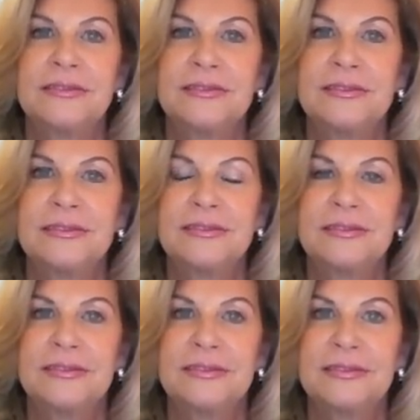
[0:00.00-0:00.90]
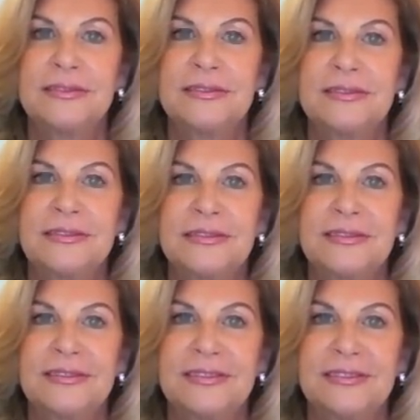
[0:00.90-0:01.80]

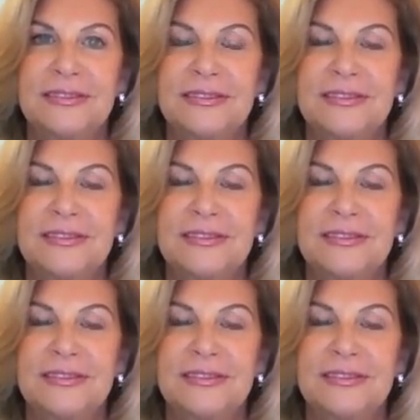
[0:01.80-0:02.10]
No words are spoken by the person on screen.